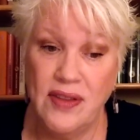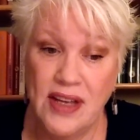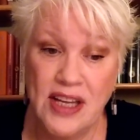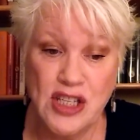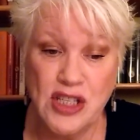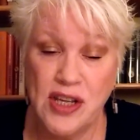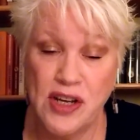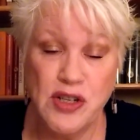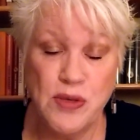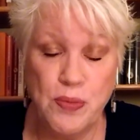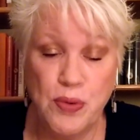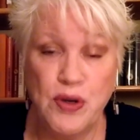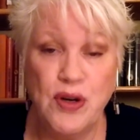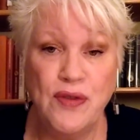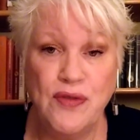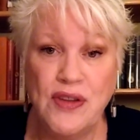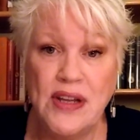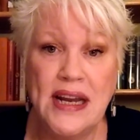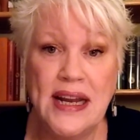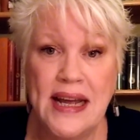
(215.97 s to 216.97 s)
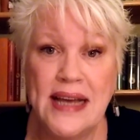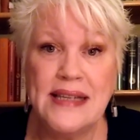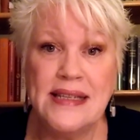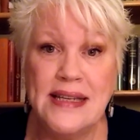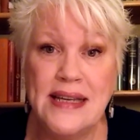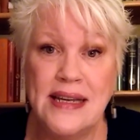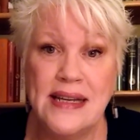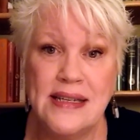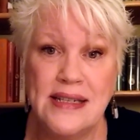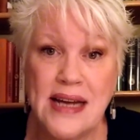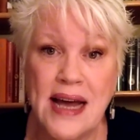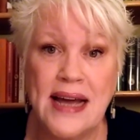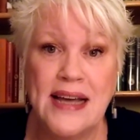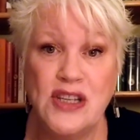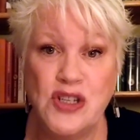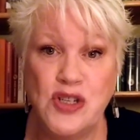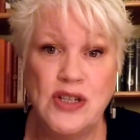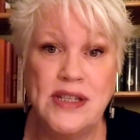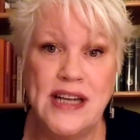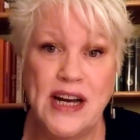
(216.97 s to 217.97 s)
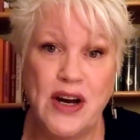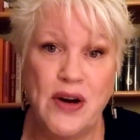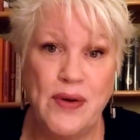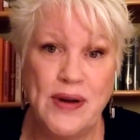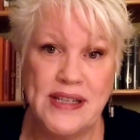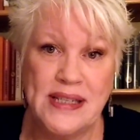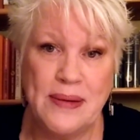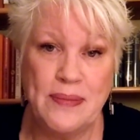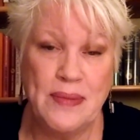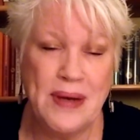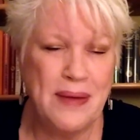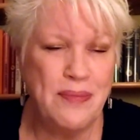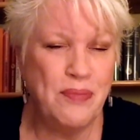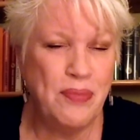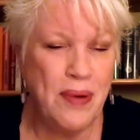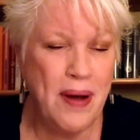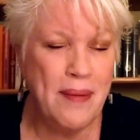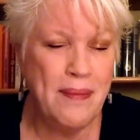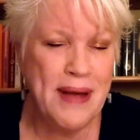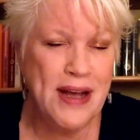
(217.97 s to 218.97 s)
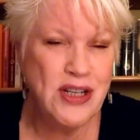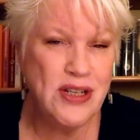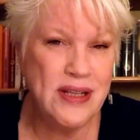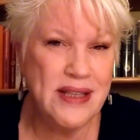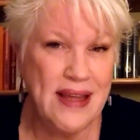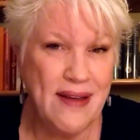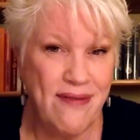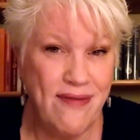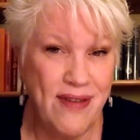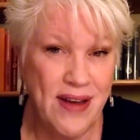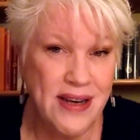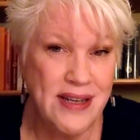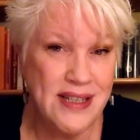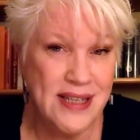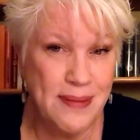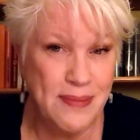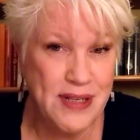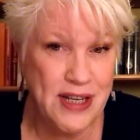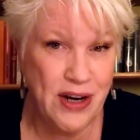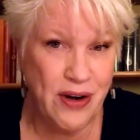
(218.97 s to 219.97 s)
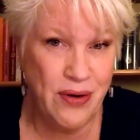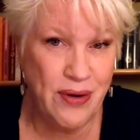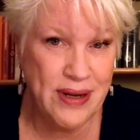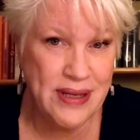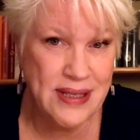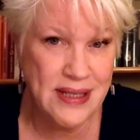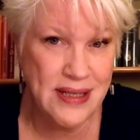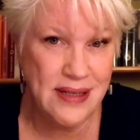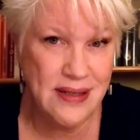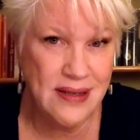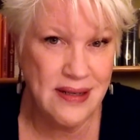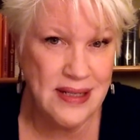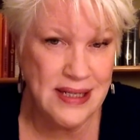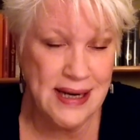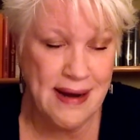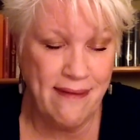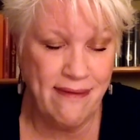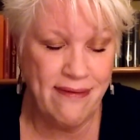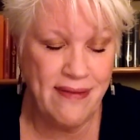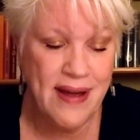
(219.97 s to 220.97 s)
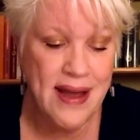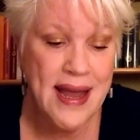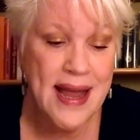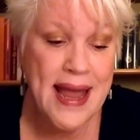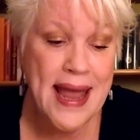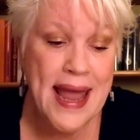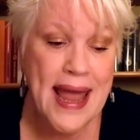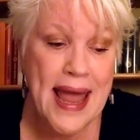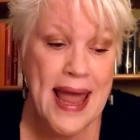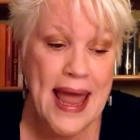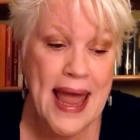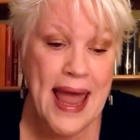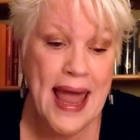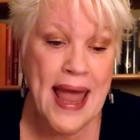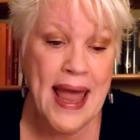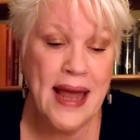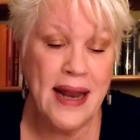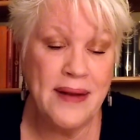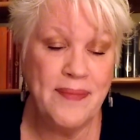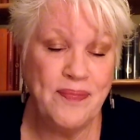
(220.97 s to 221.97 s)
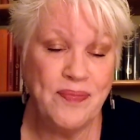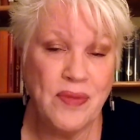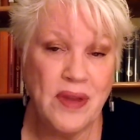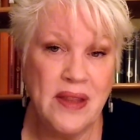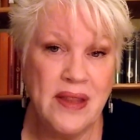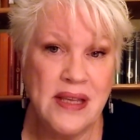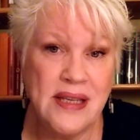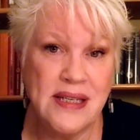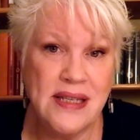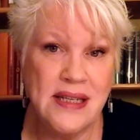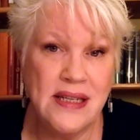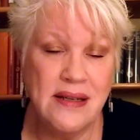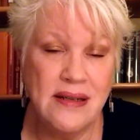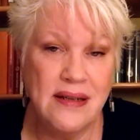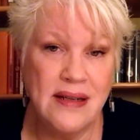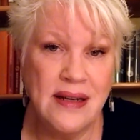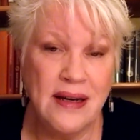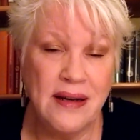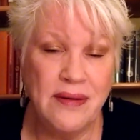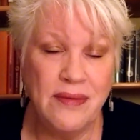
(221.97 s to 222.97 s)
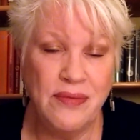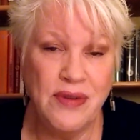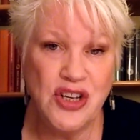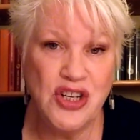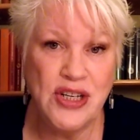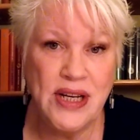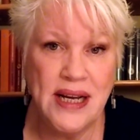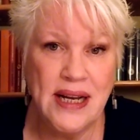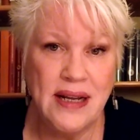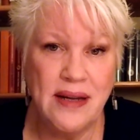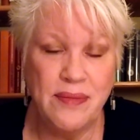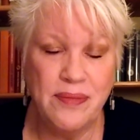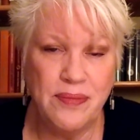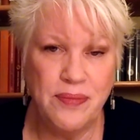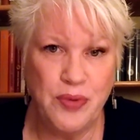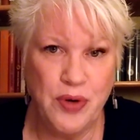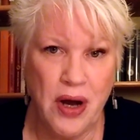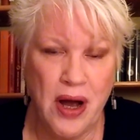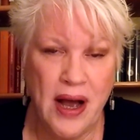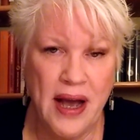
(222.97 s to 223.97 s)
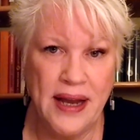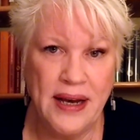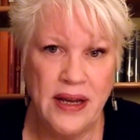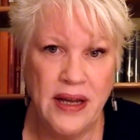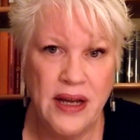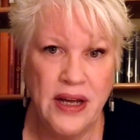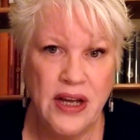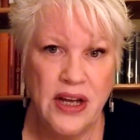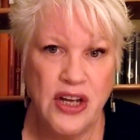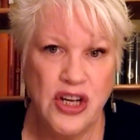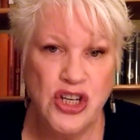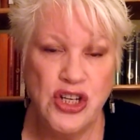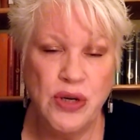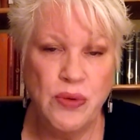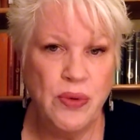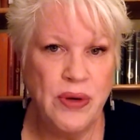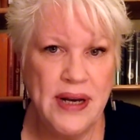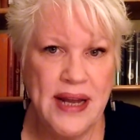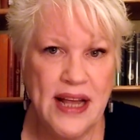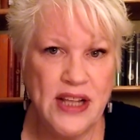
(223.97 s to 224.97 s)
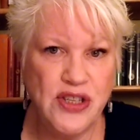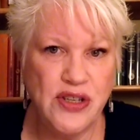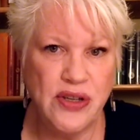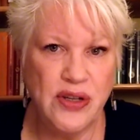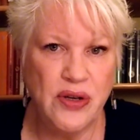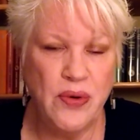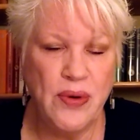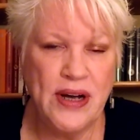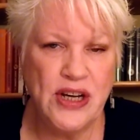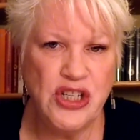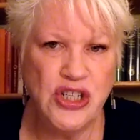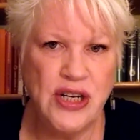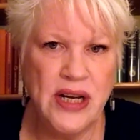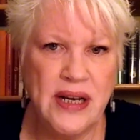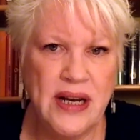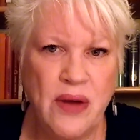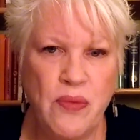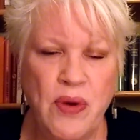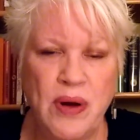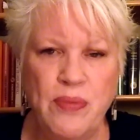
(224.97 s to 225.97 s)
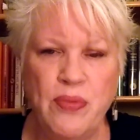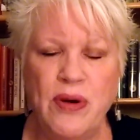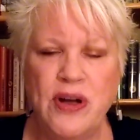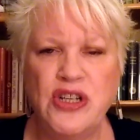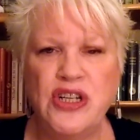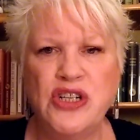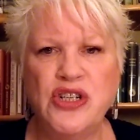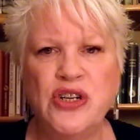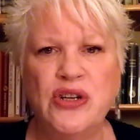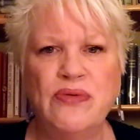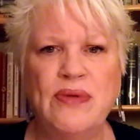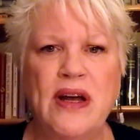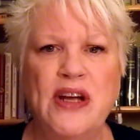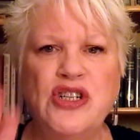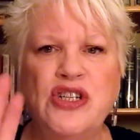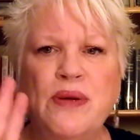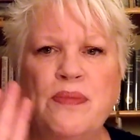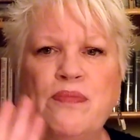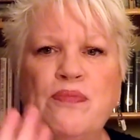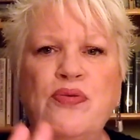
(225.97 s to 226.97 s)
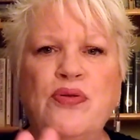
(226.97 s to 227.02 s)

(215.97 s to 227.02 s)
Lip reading: there's proof that it has ties to terrorism. I imagine that they fund some terrorist stuff. And this Rashida broad, she wouldn't answer the question. And at one point, she turned around and she